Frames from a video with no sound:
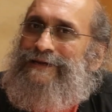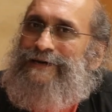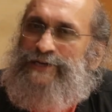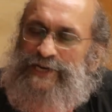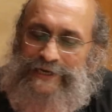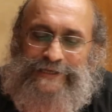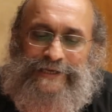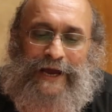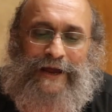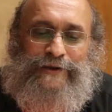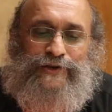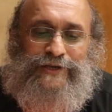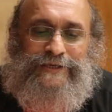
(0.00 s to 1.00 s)
a data
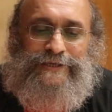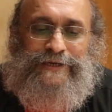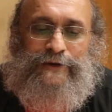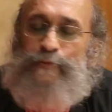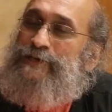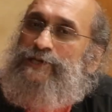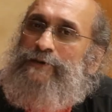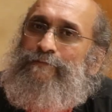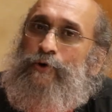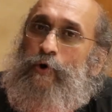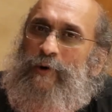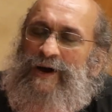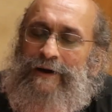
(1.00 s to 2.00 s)
scientist and a
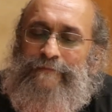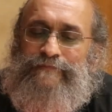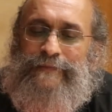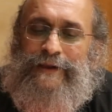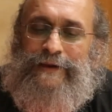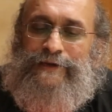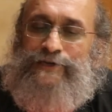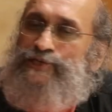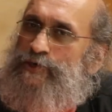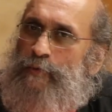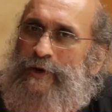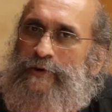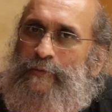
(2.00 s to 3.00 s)
whistleblower. She
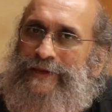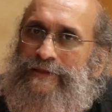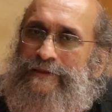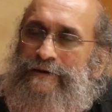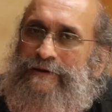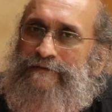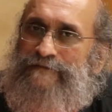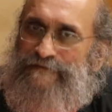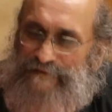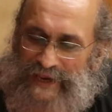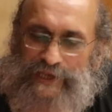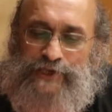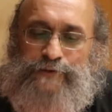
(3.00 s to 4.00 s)
worked with
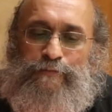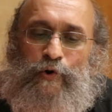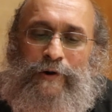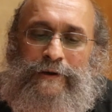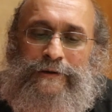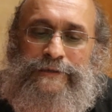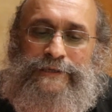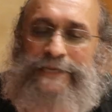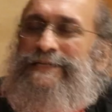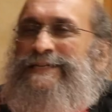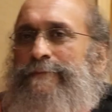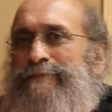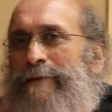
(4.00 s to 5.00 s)
Facebook till
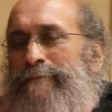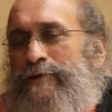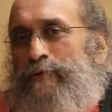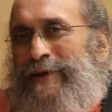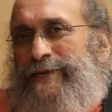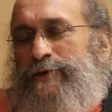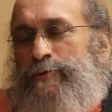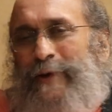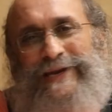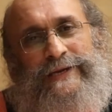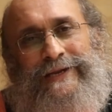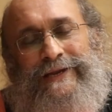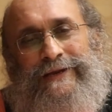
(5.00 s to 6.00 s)
September
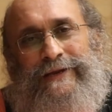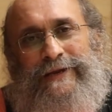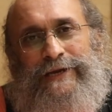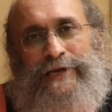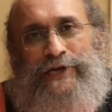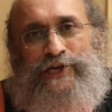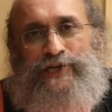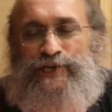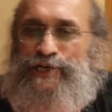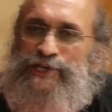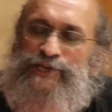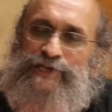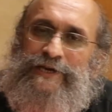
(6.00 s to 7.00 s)
2020.
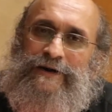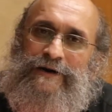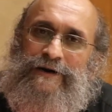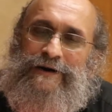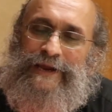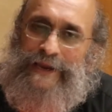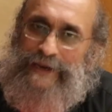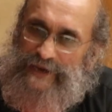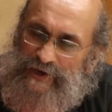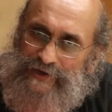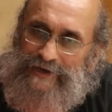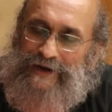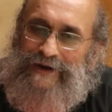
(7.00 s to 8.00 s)
She's here in
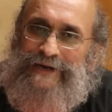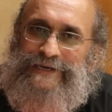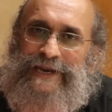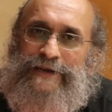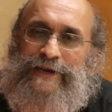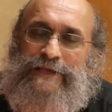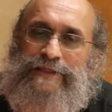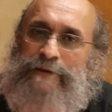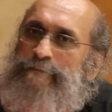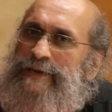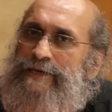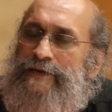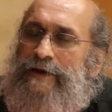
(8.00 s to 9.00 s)
India attending the
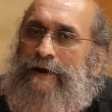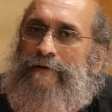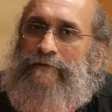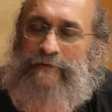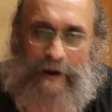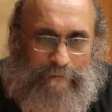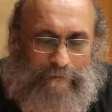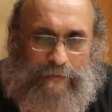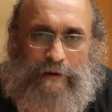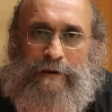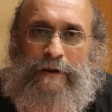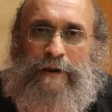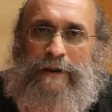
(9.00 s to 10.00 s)
Media
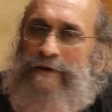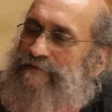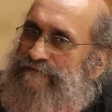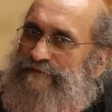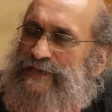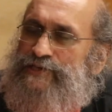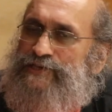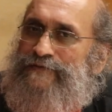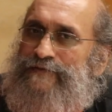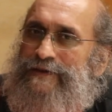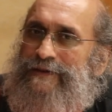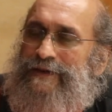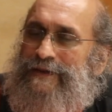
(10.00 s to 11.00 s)
Rumble
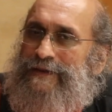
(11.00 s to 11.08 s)
Festival,